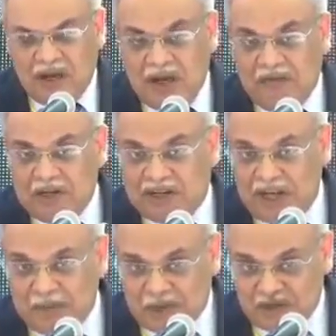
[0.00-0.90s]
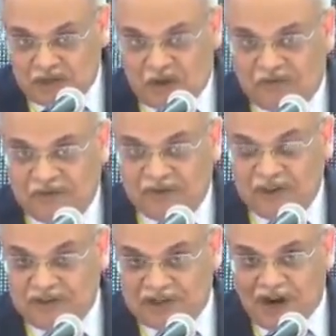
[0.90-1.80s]
If it tapers off, if
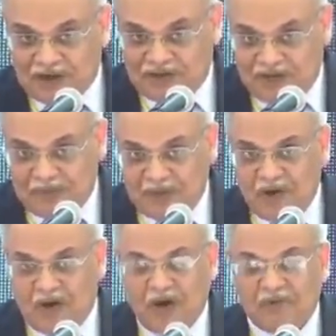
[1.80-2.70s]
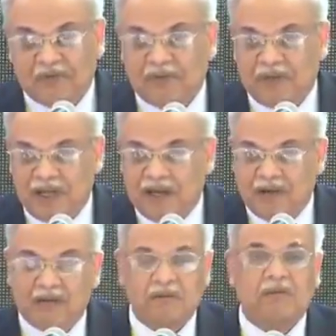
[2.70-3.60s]
it starts tapering off,
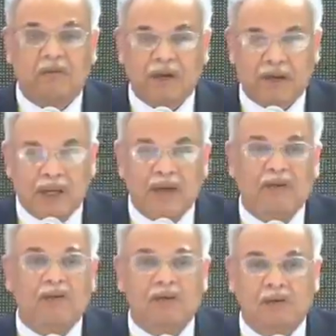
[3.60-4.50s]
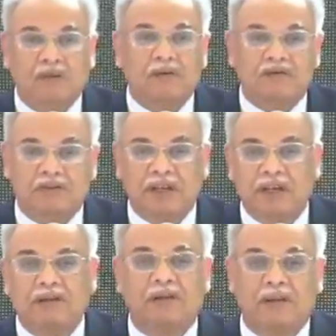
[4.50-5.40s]
then one can
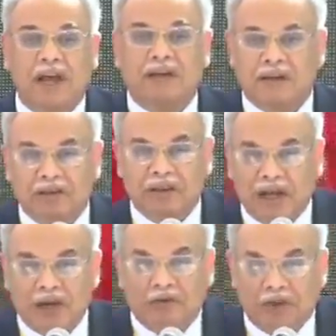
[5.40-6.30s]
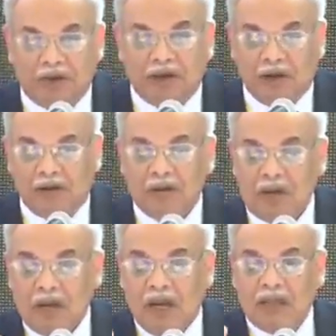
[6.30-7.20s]
see light at the end of the tunnel.
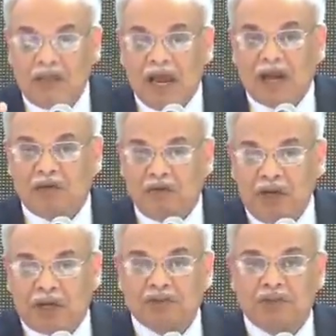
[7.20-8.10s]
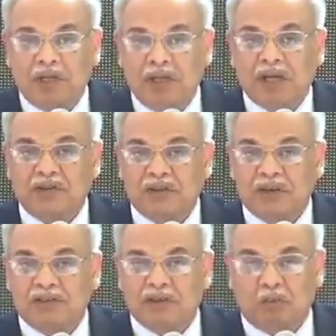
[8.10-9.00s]
Mm. In hmm. that,
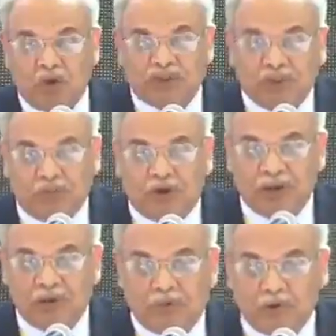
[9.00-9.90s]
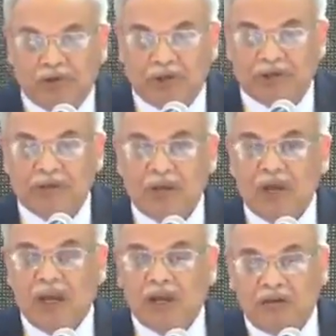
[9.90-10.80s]
reconciliation is the most important process.
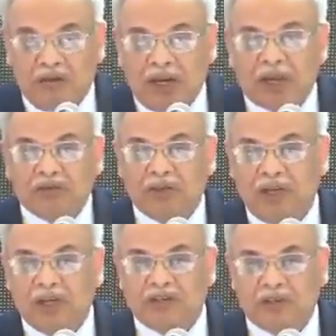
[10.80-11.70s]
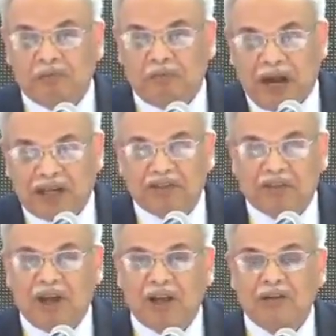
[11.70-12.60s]
In reconciliation,
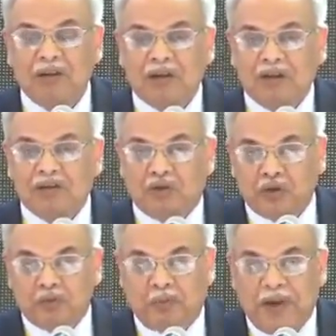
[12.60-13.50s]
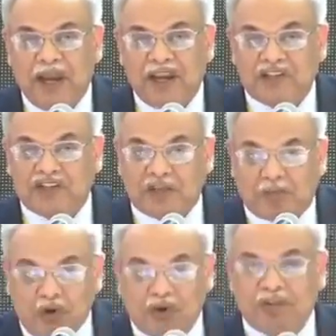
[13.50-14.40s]
Pakistan should play a
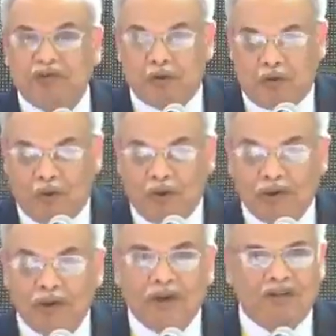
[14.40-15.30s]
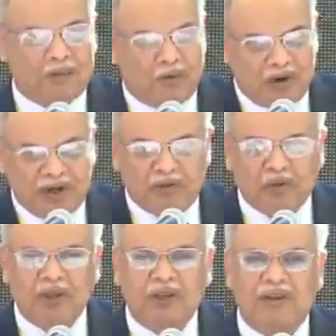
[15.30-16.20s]
supportive role supportive
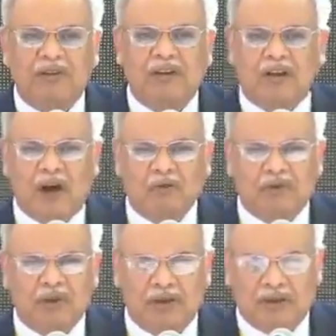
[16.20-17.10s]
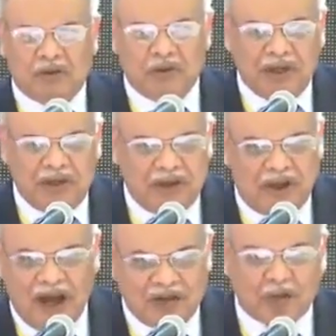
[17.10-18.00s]
to the, the council, uh, to the
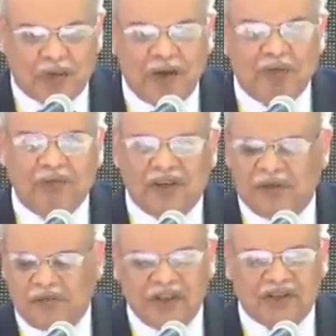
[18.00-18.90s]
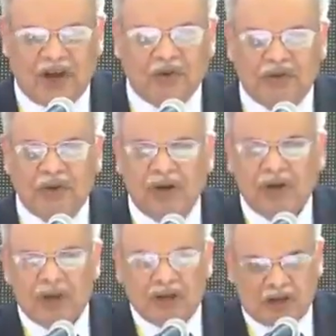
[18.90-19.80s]
uh, High Supreme uh, Peace Council,
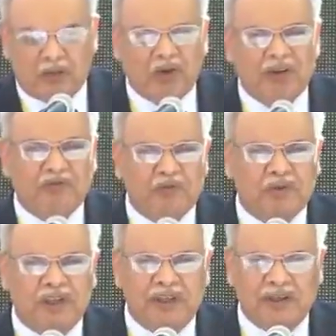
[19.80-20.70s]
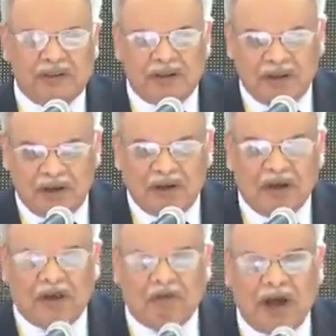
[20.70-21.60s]
supportive to the,
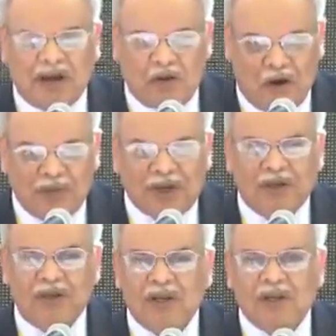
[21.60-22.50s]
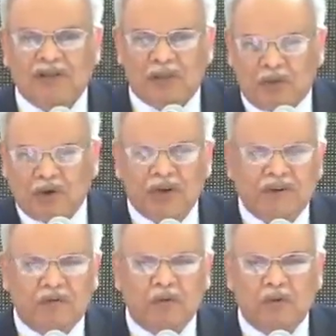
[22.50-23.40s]
the uh, Afghan government,
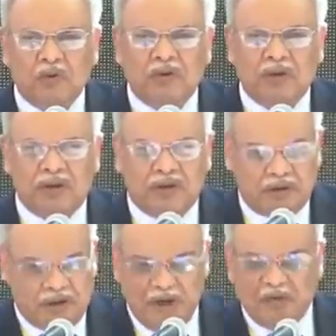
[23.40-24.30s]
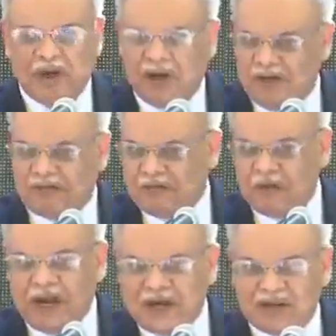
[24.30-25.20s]
supportive to the, even if
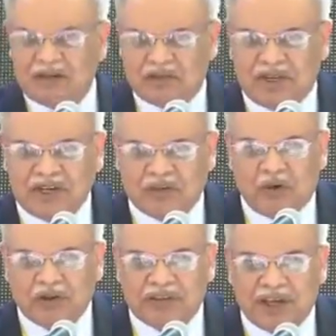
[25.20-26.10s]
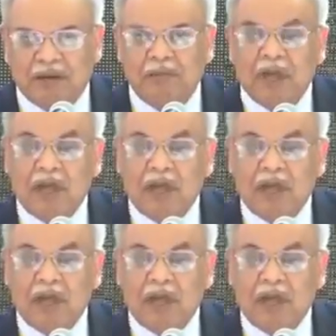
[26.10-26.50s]
United States wants help,